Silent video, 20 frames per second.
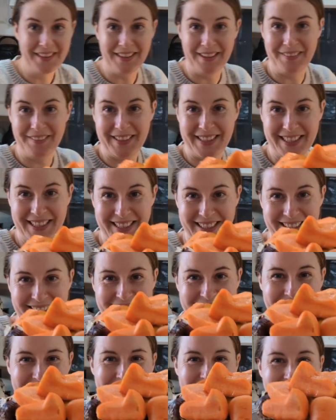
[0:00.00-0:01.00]
here we go.
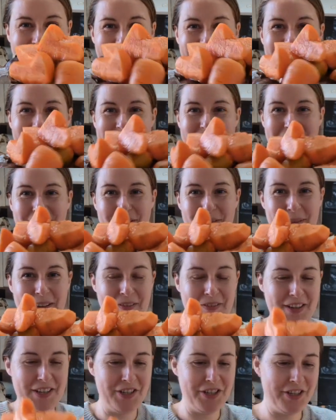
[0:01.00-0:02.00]
There's all my
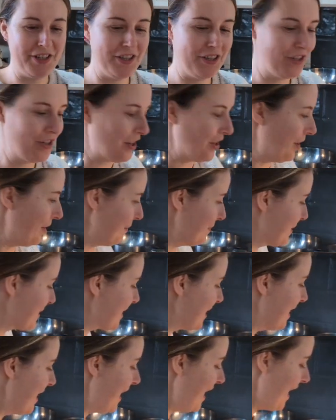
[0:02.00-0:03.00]
veggies chopped.
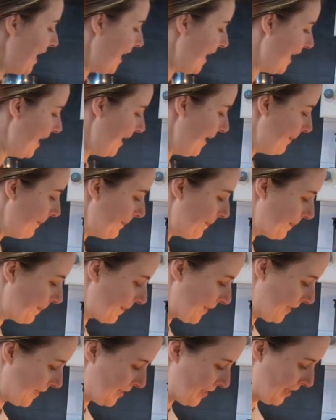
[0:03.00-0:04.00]

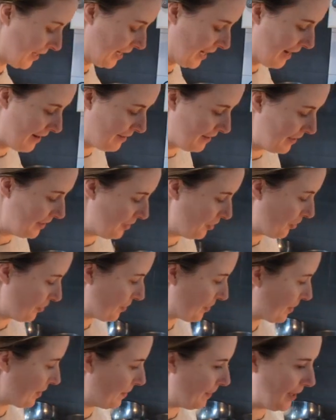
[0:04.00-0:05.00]
So carrot and
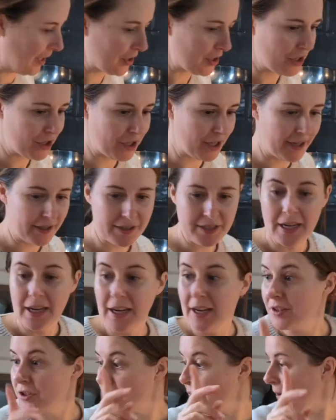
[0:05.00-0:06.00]
Jerusalem artichokes.
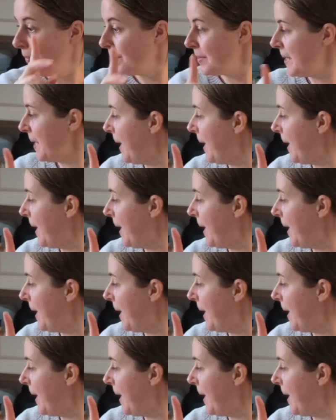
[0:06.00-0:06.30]
Top